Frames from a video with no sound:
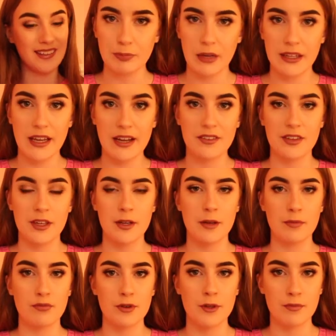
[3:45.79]
My next
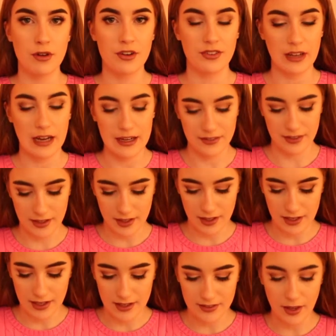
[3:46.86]
present
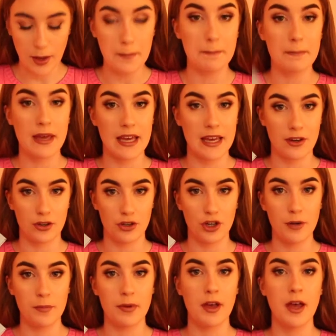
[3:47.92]
idea is
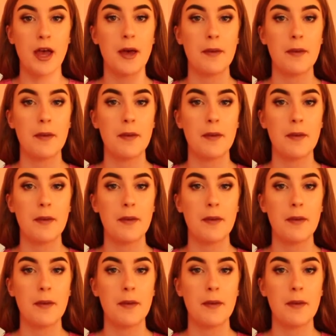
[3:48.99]
makeup,